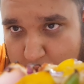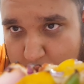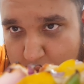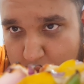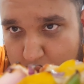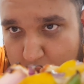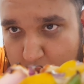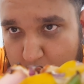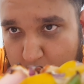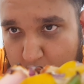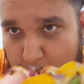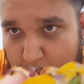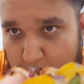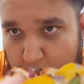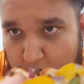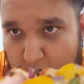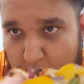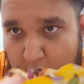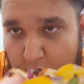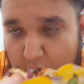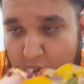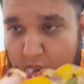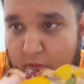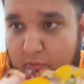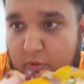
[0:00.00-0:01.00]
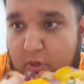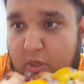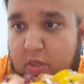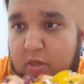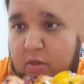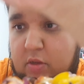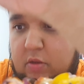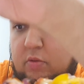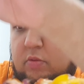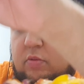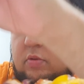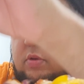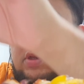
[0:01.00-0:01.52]
There we
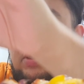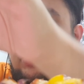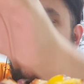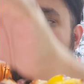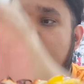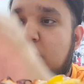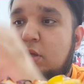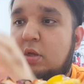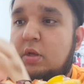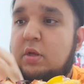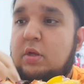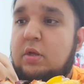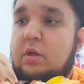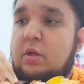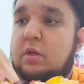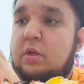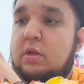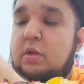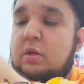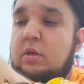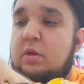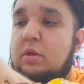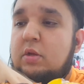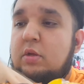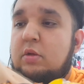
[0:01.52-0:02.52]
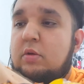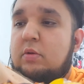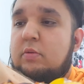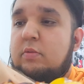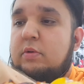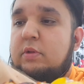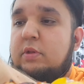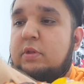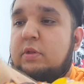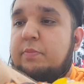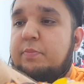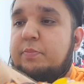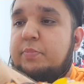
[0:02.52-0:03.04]
go.
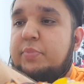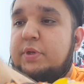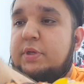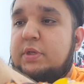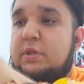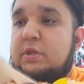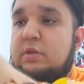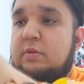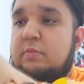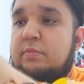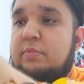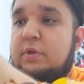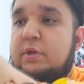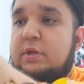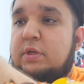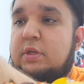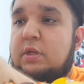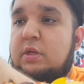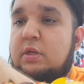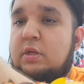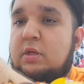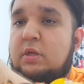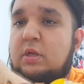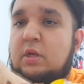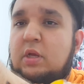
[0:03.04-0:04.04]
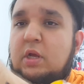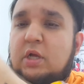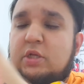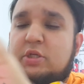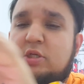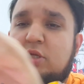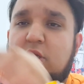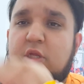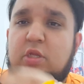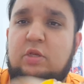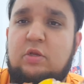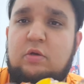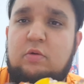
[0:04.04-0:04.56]
With a of bread.
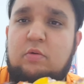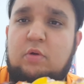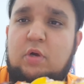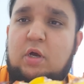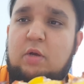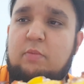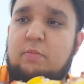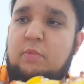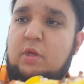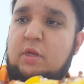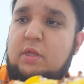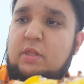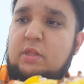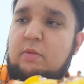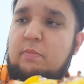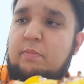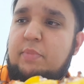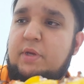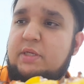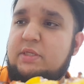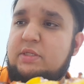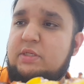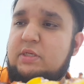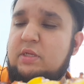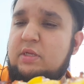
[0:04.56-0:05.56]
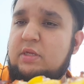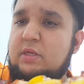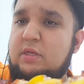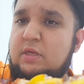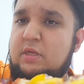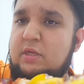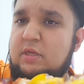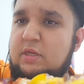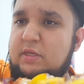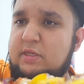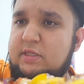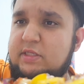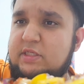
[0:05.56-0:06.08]
Actually, you know what? I'm not in the best
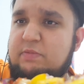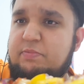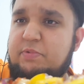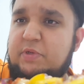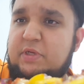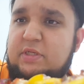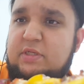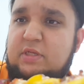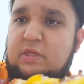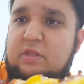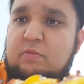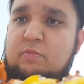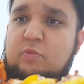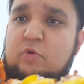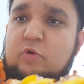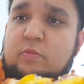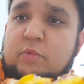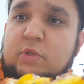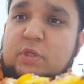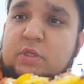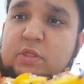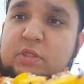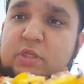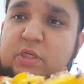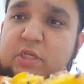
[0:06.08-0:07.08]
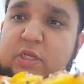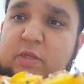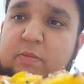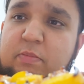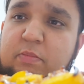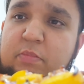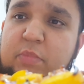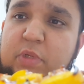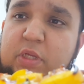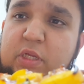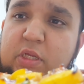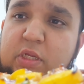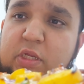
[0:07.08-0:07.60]
space at the moment. Just give
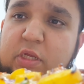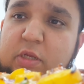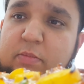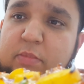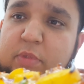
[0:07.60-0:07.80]
me a